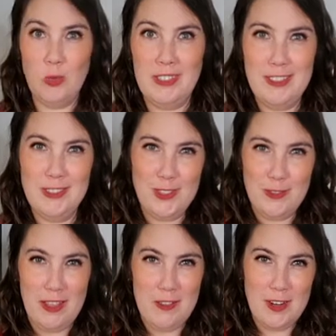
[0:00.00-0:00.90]
release those
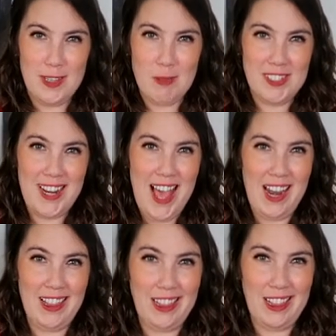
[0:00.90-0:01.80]
flavors, I'm just gonna add
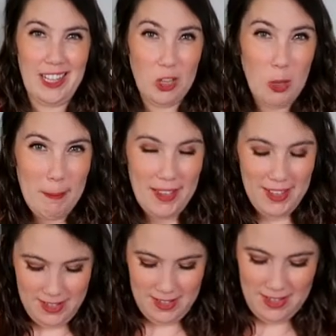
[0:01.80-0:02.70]
a little bit
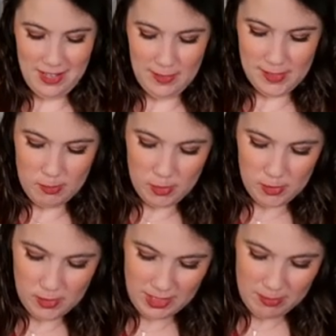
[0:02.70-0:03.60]
of simple
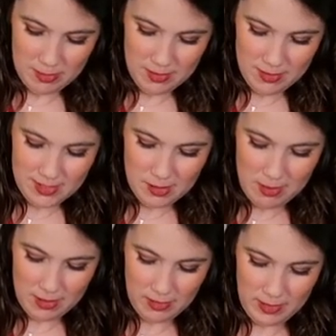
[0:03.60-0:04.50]
syrup to
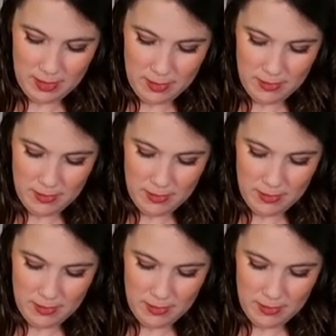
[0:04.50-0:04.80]
muddle with.